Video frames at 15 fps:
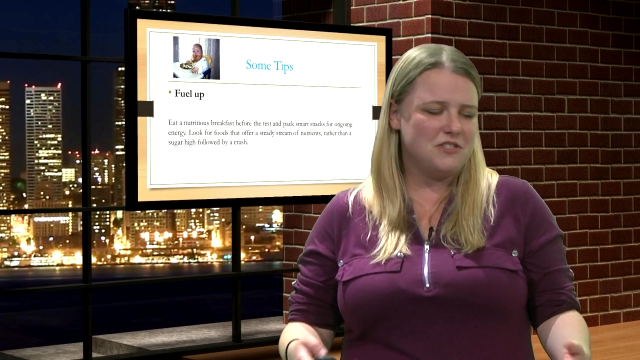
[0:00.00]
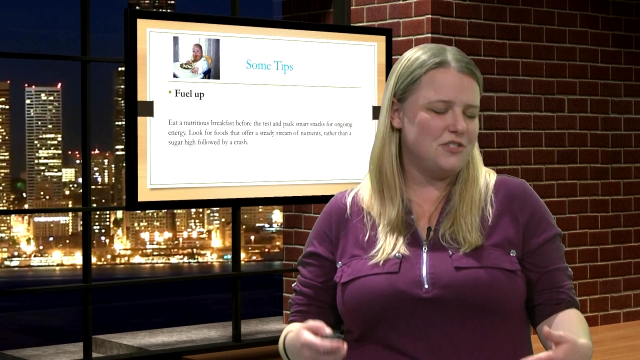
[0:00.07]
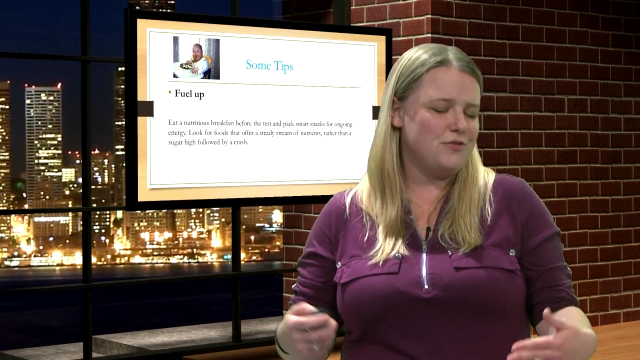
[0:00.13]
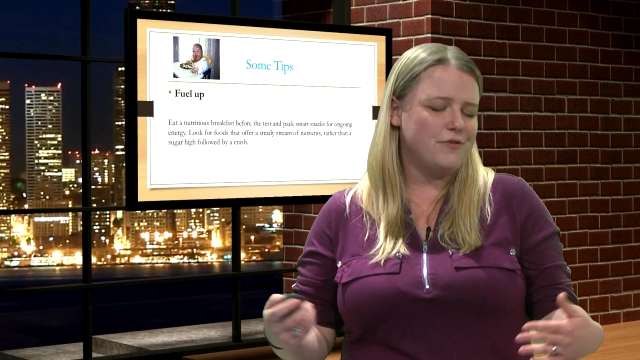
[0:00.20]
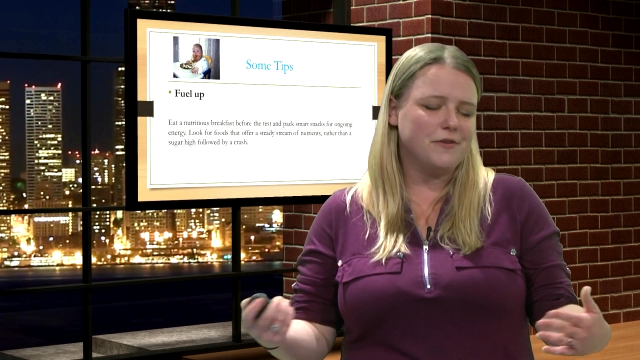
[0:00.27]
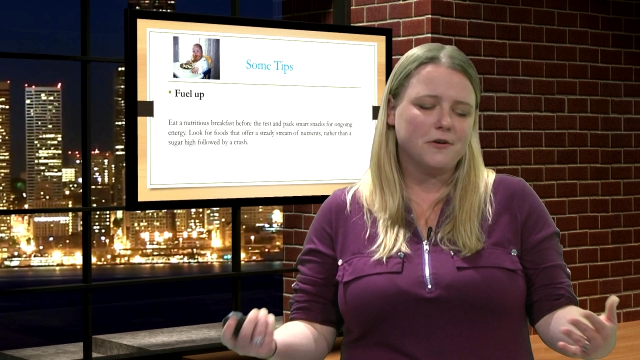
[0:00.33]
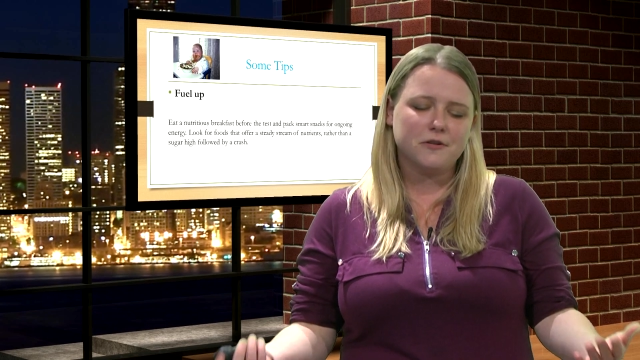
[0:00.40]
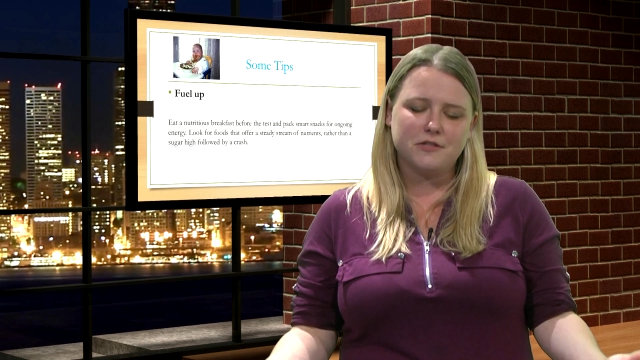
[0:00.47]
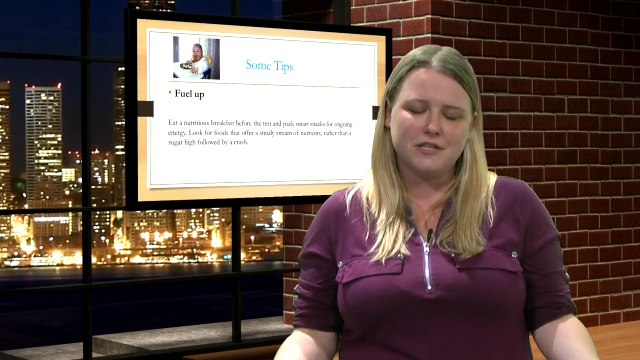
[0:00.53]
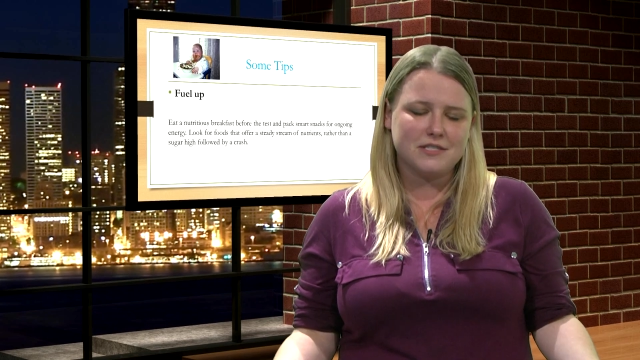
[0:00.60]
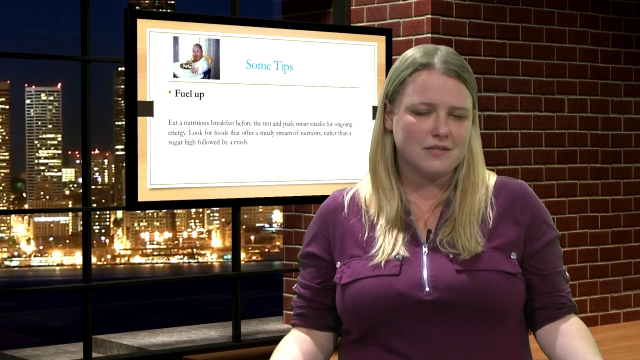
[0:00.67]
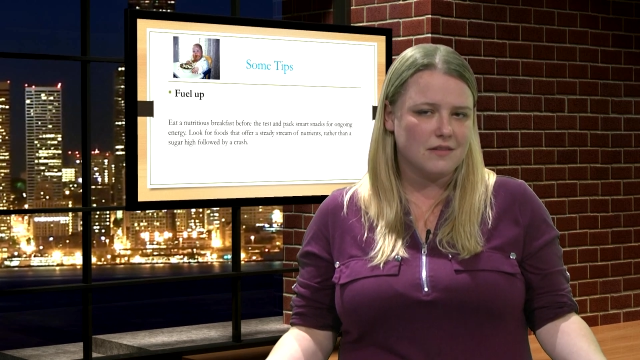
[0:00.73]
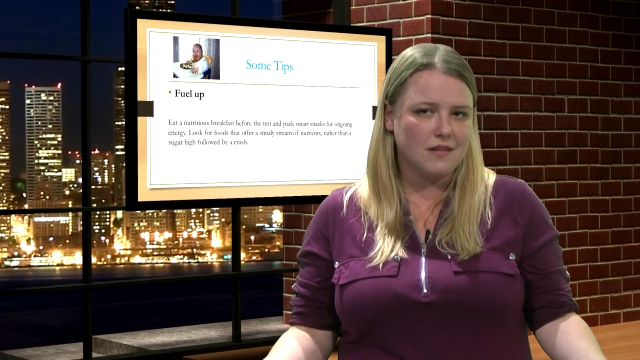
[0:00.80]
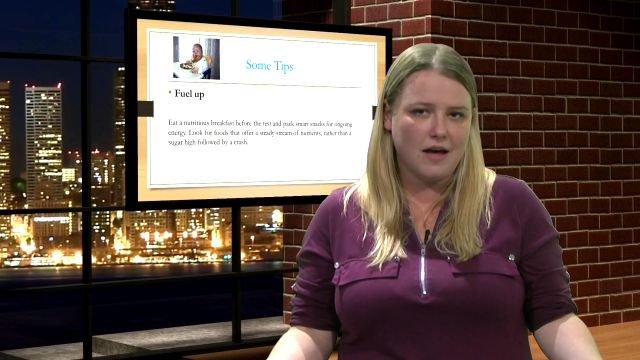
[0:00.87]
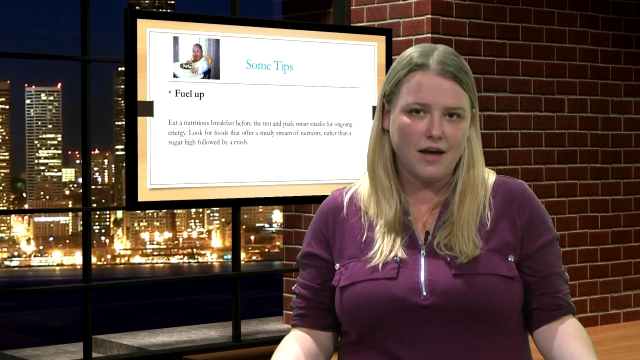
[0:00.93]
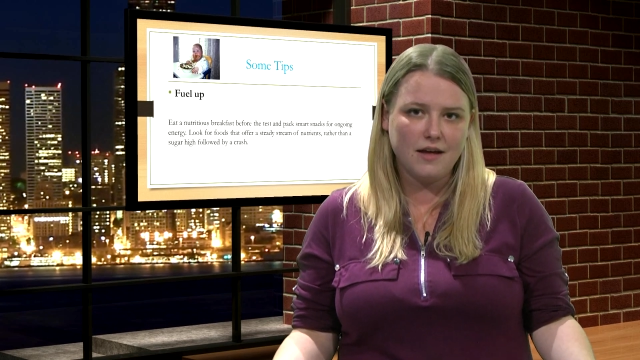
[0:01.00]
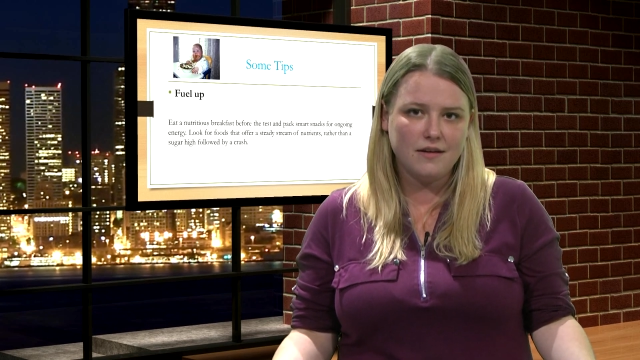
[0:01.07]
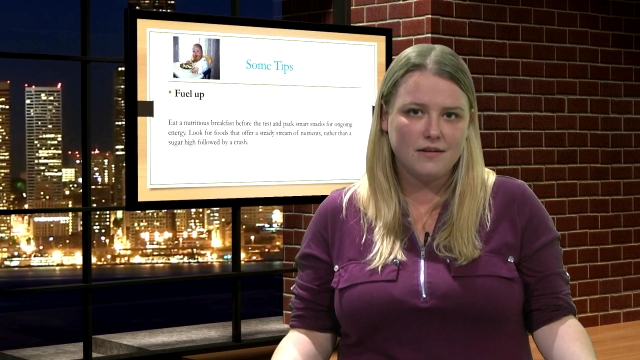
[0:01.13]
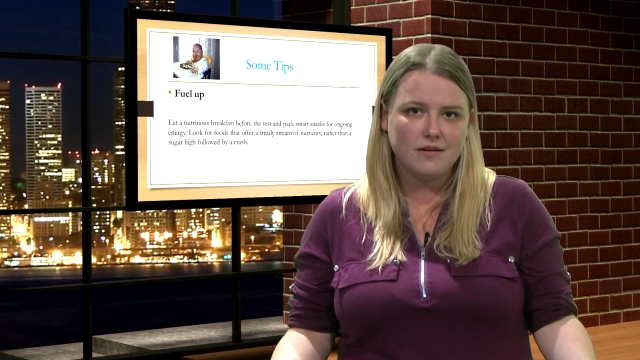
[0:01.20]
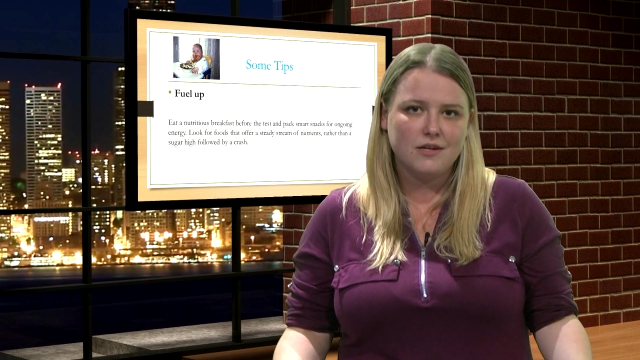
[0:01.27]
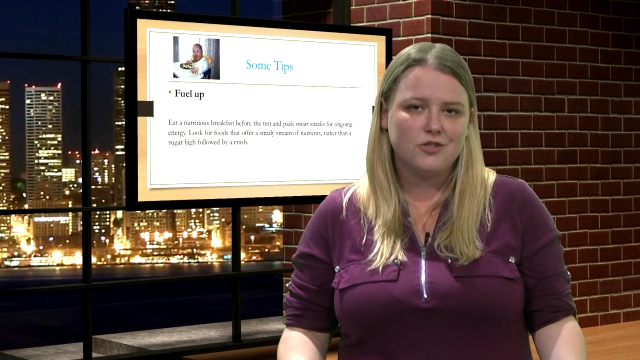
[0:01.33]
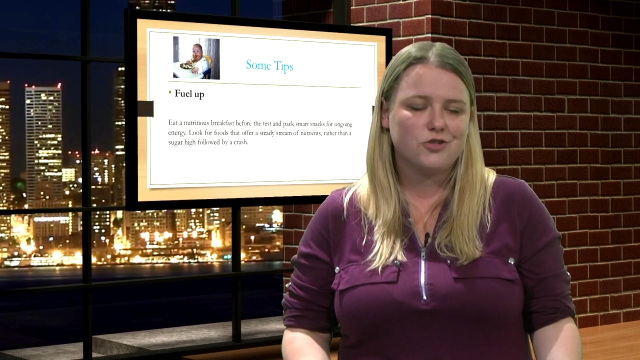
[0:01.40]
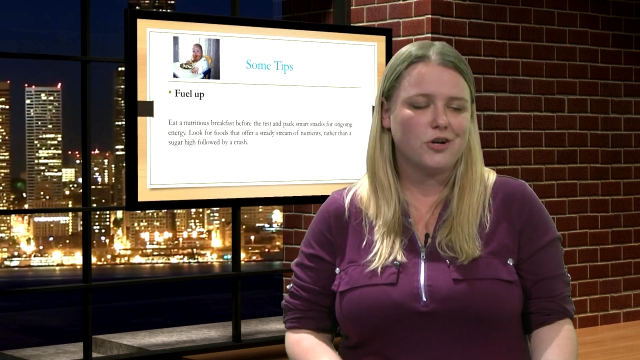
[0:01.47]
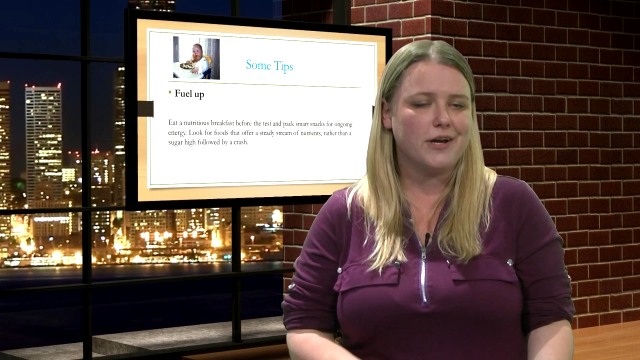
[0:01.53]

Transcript: You've heard this a lot. Try